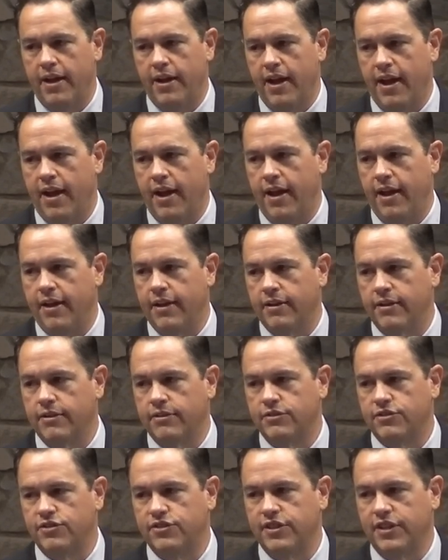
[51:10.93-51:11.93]

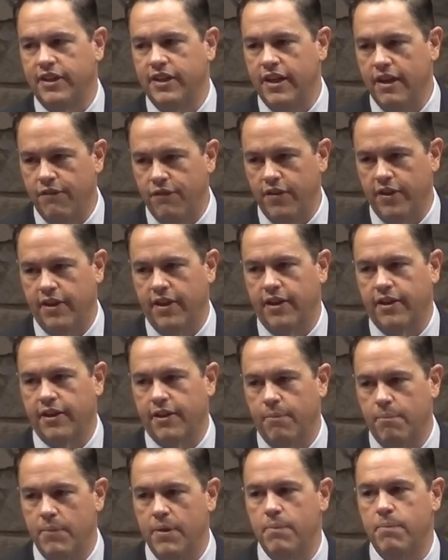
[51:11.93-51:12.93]
significant commitment
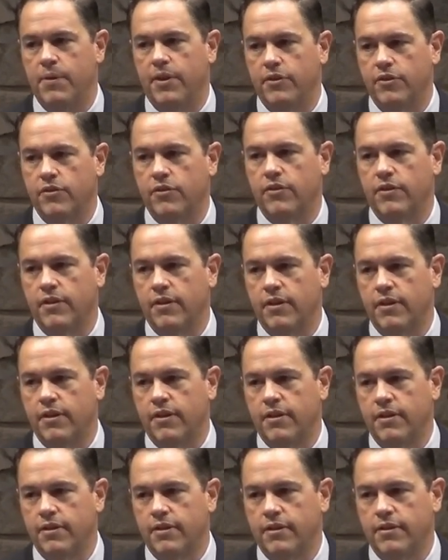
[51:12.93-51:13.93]

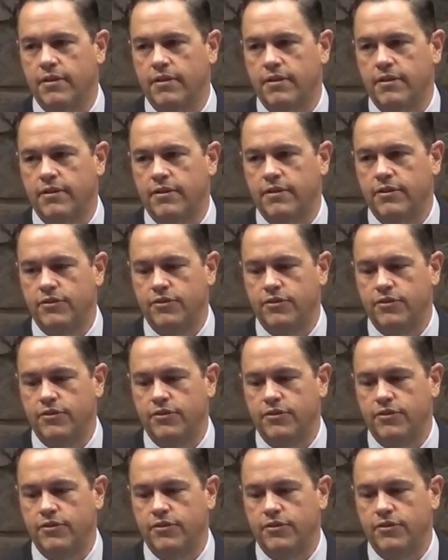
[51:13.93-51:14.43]
to this end.